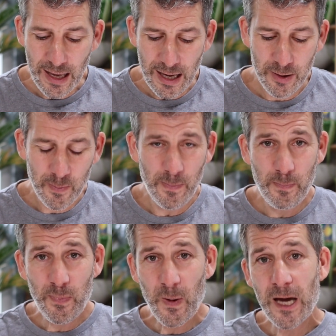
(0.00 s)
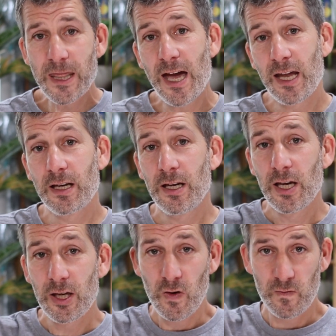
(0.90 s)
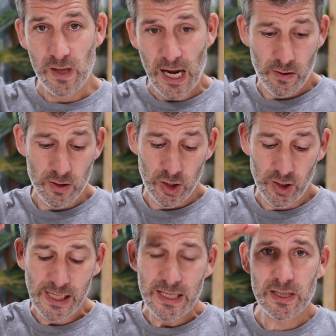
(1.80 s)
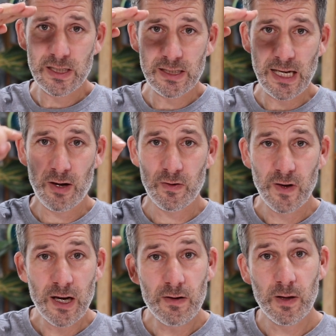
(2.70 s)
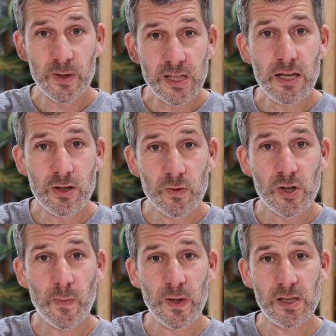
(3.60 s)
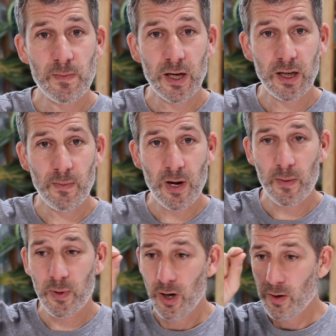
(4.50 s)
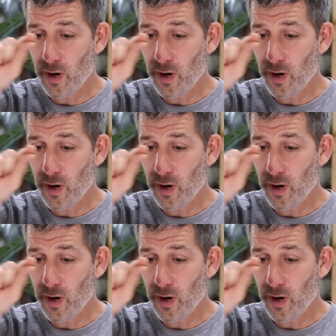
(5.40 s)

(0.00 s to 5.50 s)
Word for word: And by then, you've narrowed your list down of here are the potential topics that might come up.